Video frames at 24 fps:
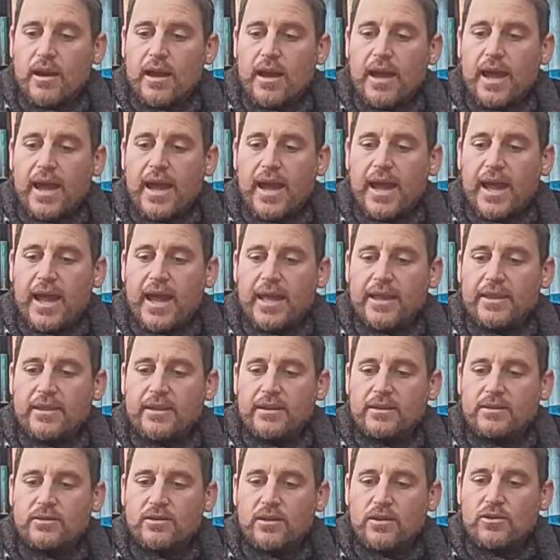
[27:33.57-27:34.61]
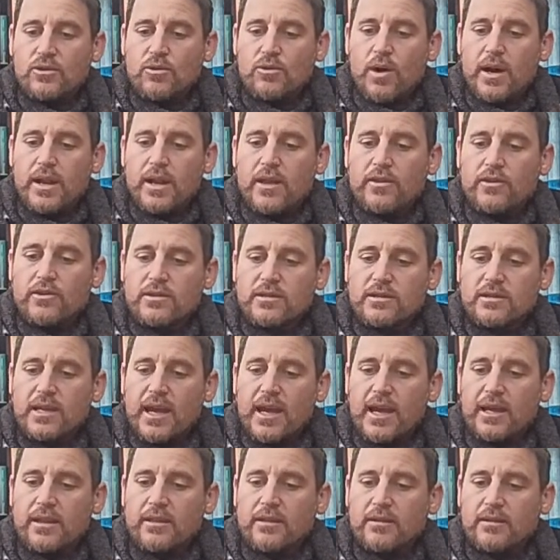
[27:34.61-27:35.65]
And so you want to
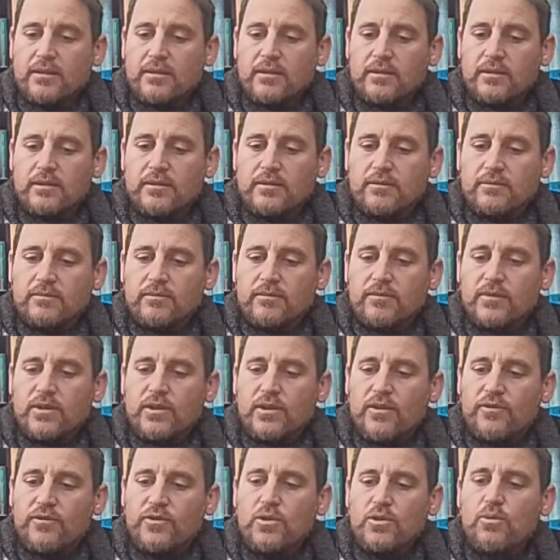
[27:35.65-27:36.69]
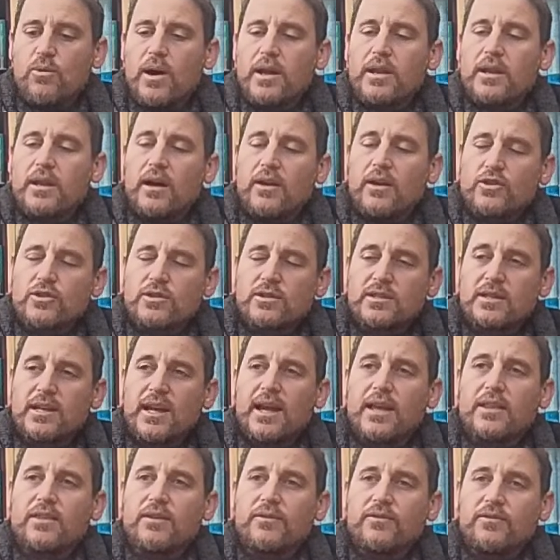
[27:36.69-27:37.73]
understand, if you want to
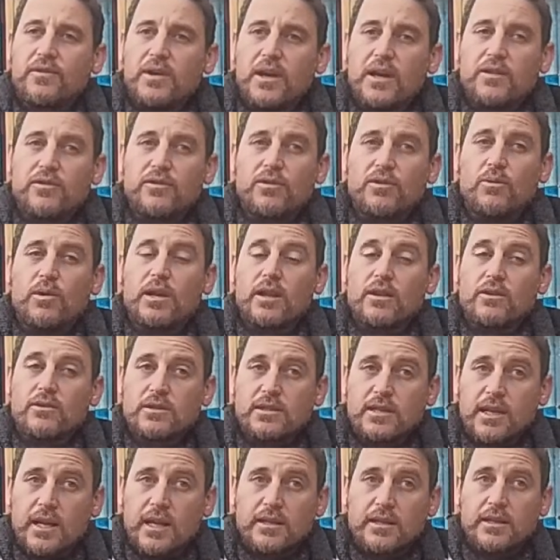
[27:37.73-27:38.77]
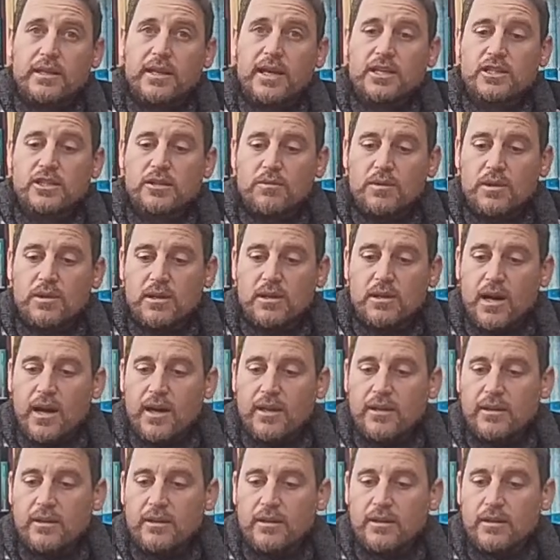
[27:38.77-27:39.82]
understand the faith, you want to understand connection with
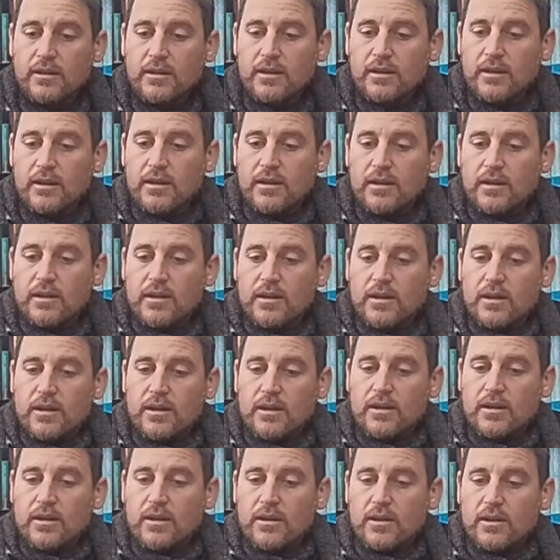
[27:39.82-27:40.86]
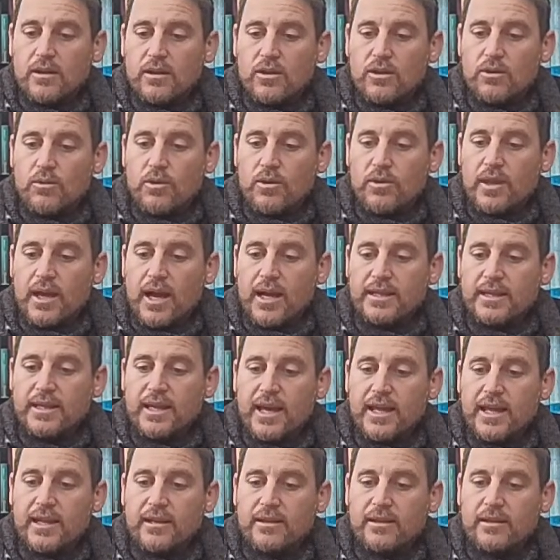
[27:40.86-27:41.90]
God, you will not
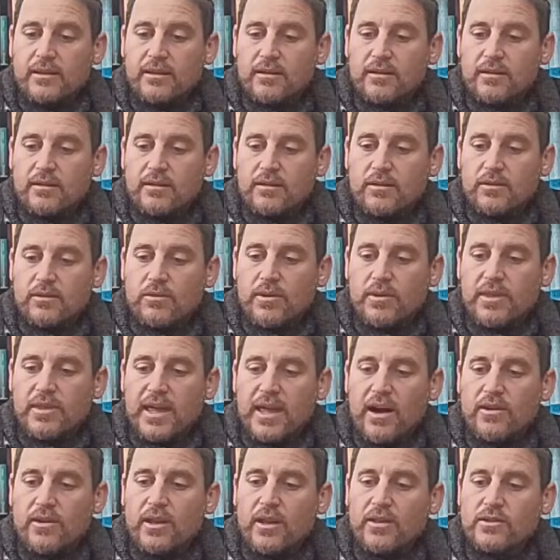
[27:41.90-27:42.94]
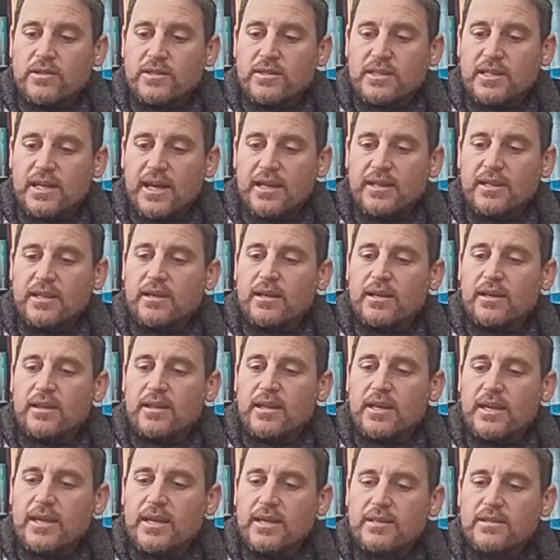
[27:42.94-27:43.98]
get it without understanding
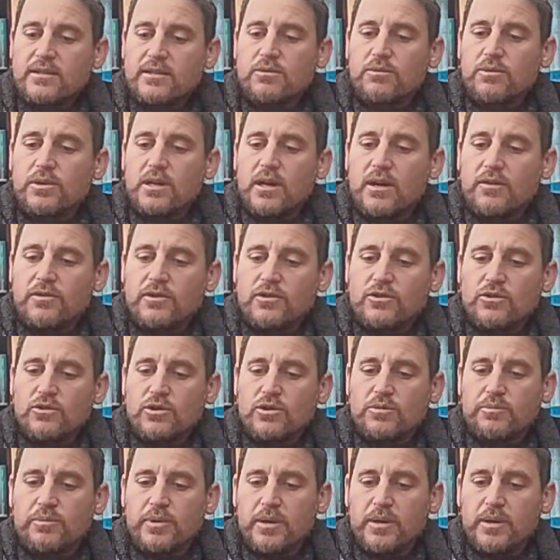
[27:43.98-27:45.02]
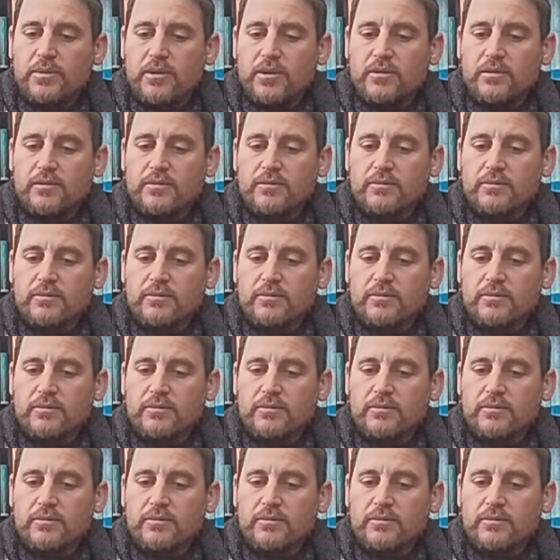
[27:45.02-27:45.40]
the history of the Jewish people.